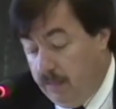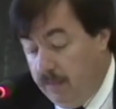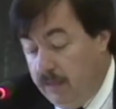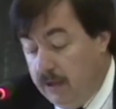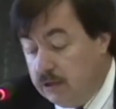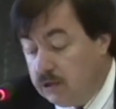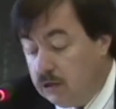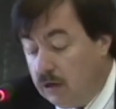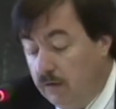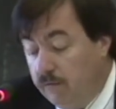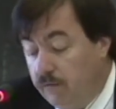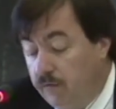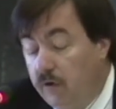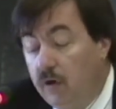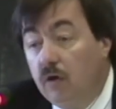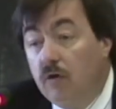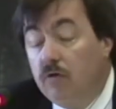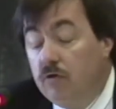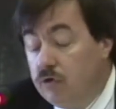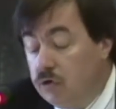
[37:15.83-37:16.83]
This
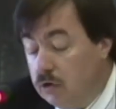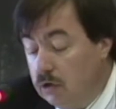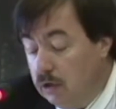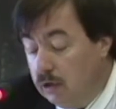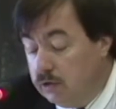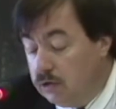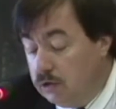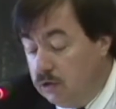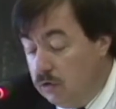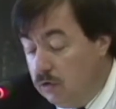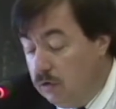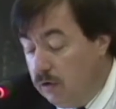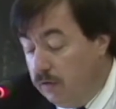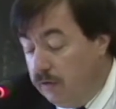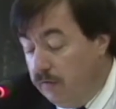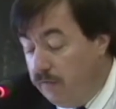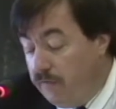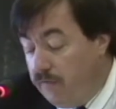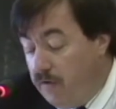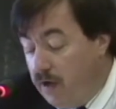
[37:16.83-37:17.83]
confusion is due to
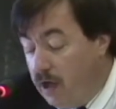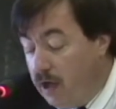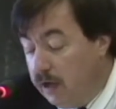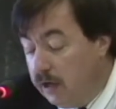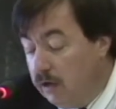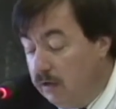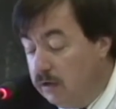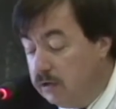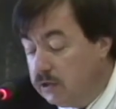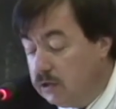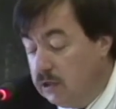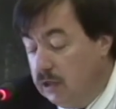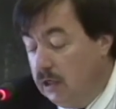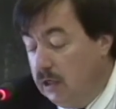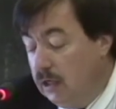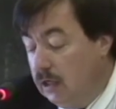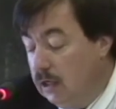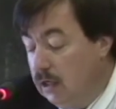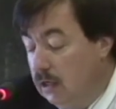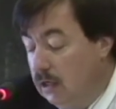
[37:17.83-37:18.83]
the failure to
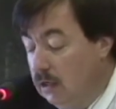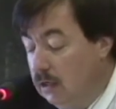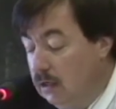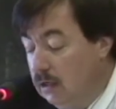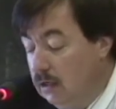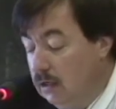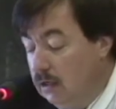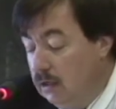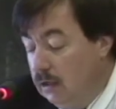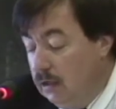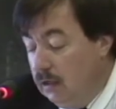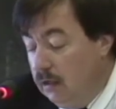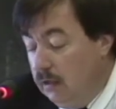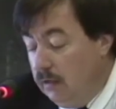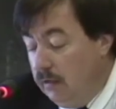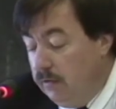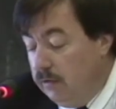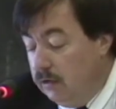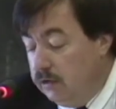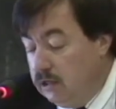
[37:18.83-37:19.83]
see
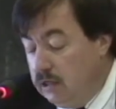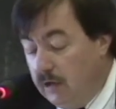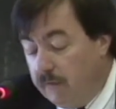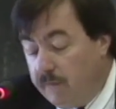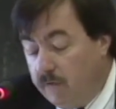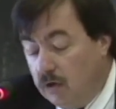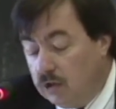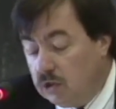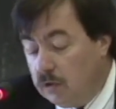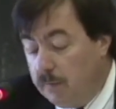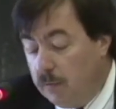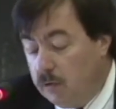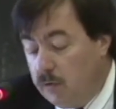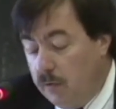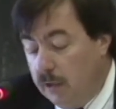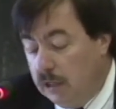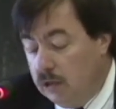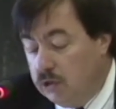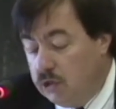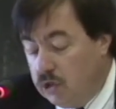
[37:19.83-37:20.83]
the difference
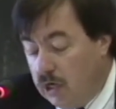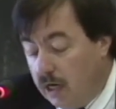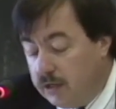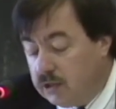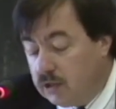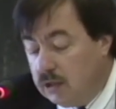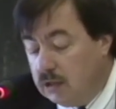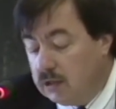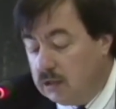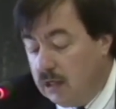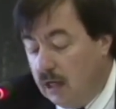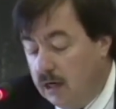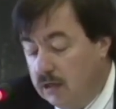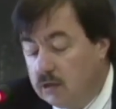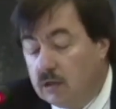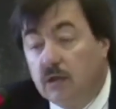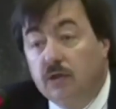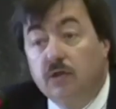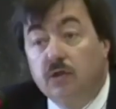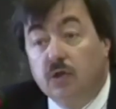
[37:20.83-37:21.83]
between justice that
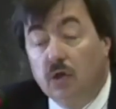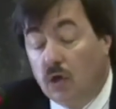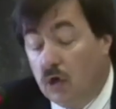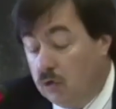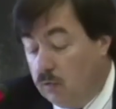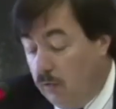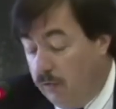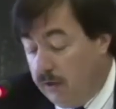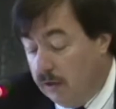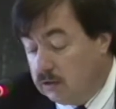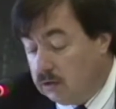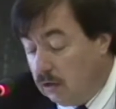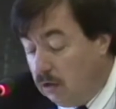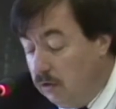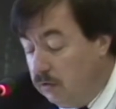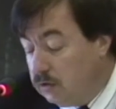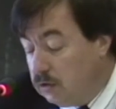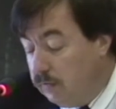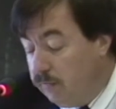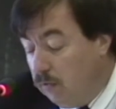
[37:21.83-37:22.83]
is concerned with
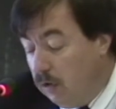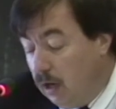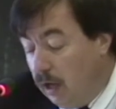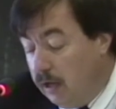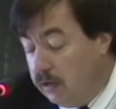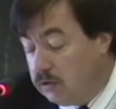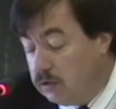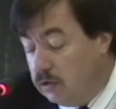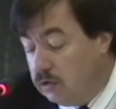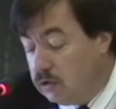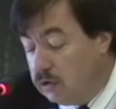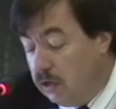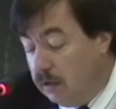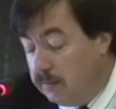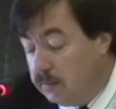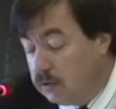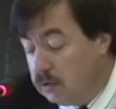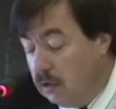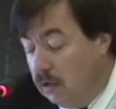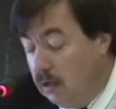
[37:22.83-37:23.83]
exclusive
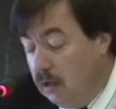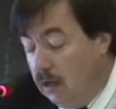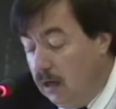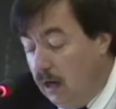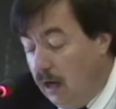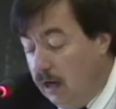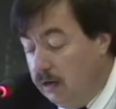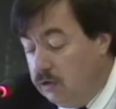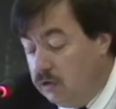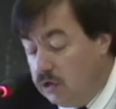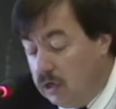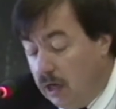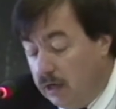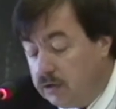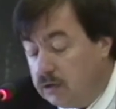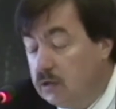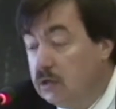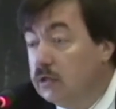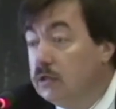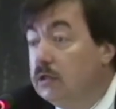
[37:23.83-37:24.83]
relationships and
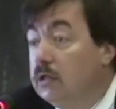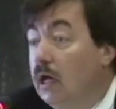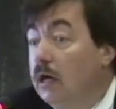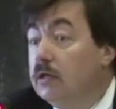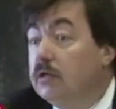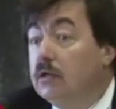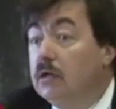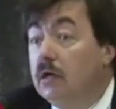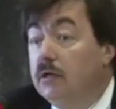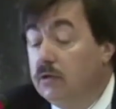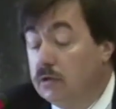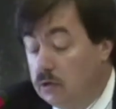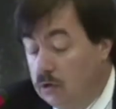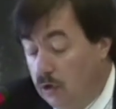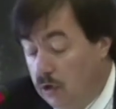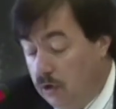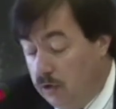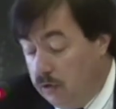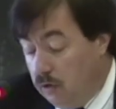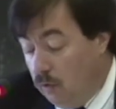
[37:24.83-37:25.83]
justice that is
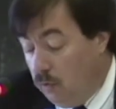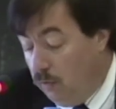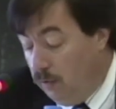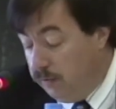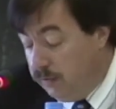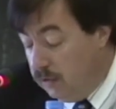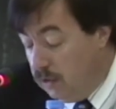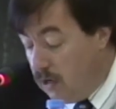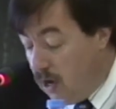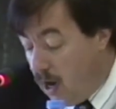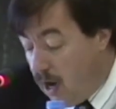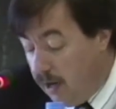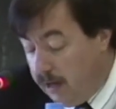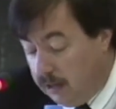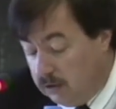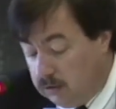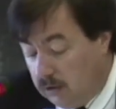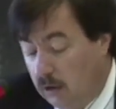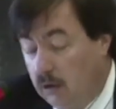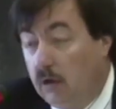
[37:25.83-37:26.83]
concerned with
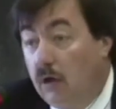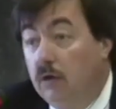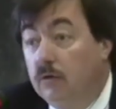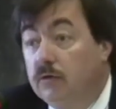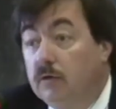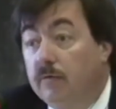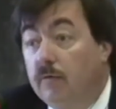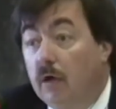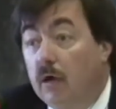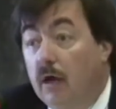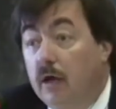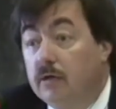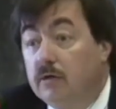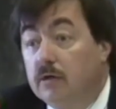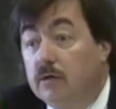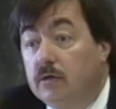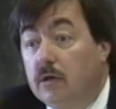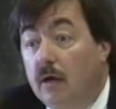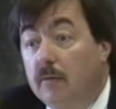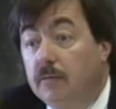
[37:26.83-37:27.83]
non-exclusive
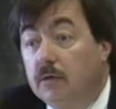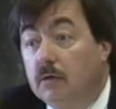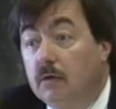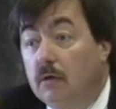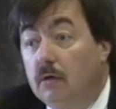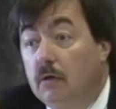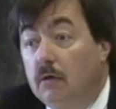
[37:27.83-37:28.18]
relationships.